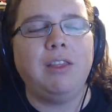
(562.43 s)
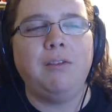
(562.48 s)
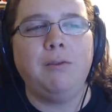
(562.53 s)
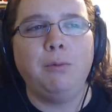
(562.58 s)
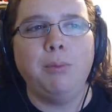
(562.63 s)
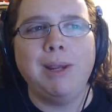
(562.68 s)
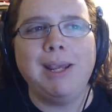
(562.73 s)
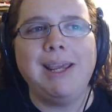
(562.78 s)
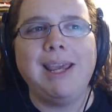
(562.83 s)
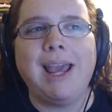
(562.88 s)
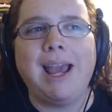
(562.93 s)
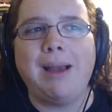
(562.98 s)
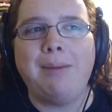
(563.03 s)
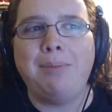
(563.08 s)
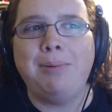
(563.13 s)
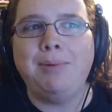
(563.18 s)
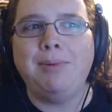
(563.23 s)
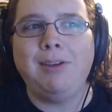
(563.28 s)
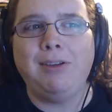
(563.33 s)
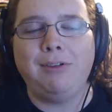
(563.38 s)
the
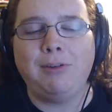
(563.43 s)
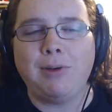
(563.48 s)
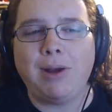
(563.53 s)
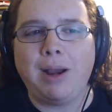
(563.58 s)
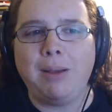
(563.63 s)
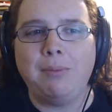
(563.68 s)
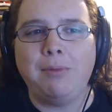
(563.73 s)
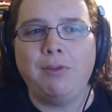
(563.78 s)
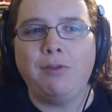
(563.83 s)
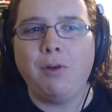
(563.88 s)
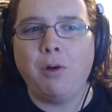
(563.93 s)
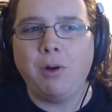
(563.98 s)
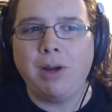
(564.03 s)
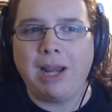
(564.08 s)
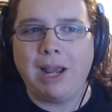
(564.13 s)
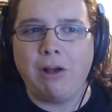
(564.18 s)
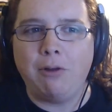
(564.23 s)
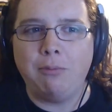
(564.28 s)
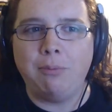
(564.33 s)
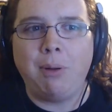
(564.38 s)
recap describes
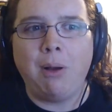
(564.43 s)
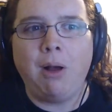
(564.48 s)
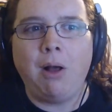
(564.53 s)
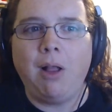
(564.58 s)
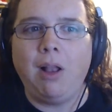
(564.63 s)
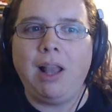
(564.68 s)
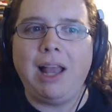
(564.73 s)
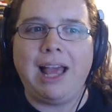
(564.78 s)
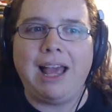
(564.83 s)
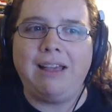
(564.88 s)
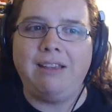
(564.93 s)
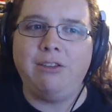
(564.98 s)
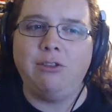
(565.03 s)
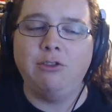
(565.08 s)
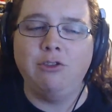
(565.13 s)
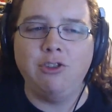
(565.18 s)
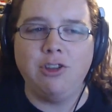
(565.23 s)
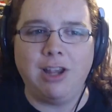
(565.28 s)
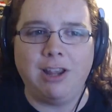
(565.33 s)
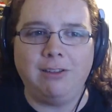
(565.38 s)
voting out Paul as
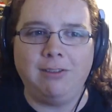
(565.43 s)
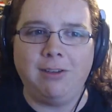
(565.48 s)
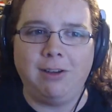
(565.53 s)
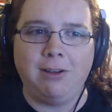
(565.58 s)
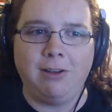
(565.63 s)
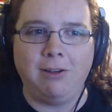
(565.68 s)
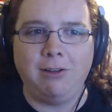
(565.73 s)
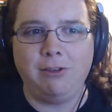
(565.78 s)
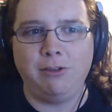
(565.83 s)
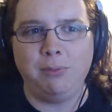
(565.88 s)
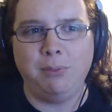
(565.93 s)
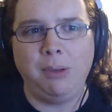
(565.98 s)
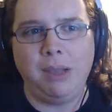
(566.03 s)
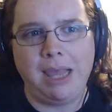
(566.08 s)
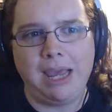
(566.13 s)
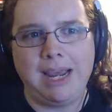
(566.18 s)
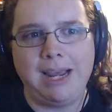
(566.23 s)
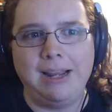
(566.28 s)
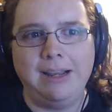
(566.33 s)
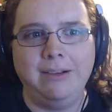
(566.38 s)
Jessica's
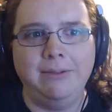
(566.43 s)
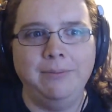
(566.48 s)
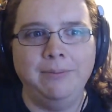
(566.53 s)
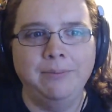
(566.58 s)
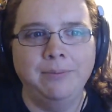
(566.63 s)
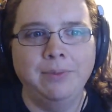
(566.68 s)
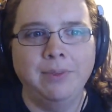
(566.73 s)
plan,